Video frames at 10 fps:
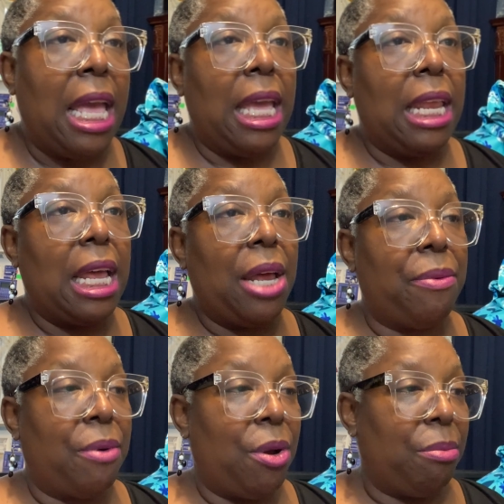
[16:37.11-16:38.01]
It had
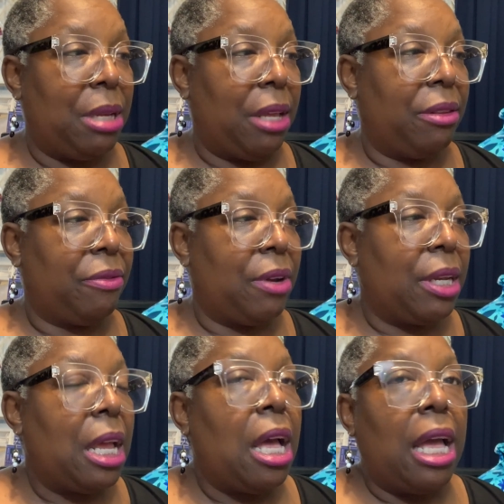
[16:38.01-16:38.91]
rope down the
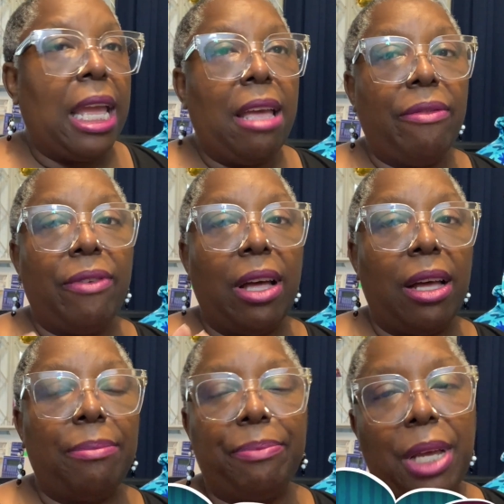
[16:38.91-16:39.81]
front.
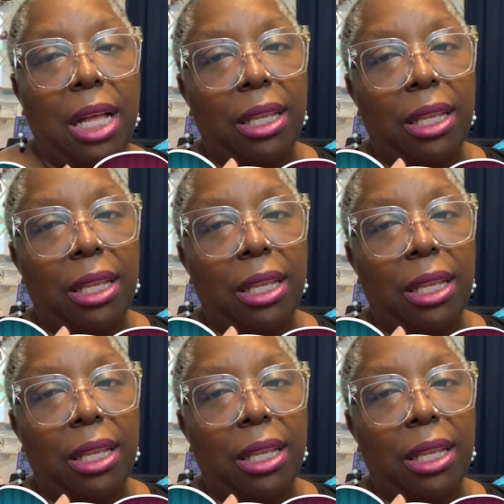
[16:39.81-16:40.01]
I'll